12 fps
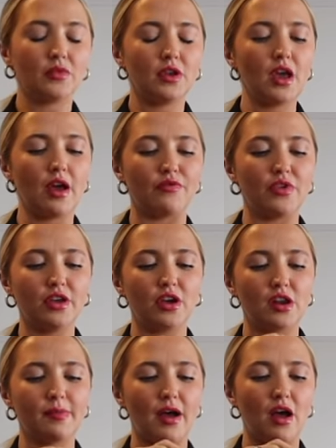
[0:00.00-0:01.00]
And yeah, I'm feeling
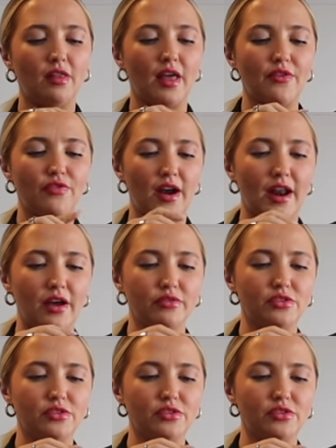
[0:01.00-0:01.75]
good about life right now.